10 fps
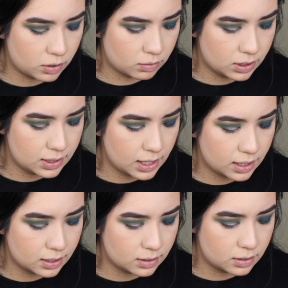So I'm gonna
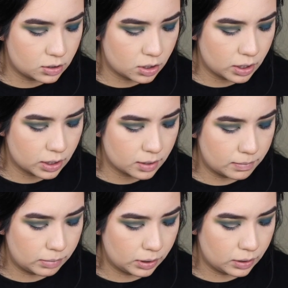take this dark
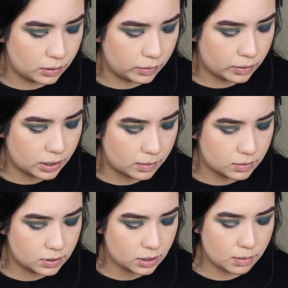blue and I'm
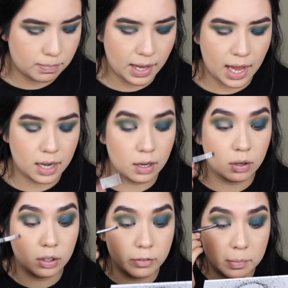just gonna pat it
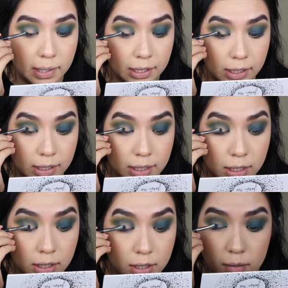all over my
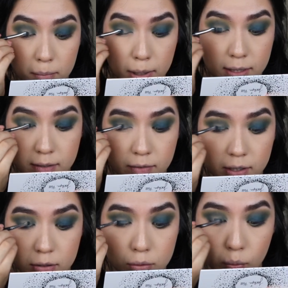lid, because if
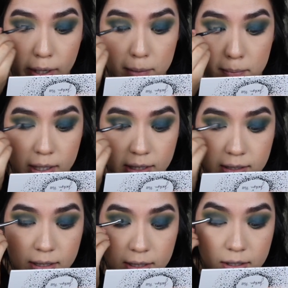I swipe
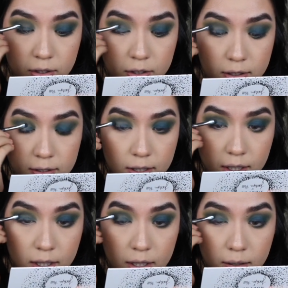it, it's just
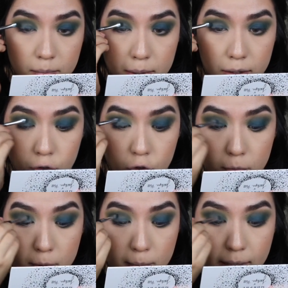gonna be super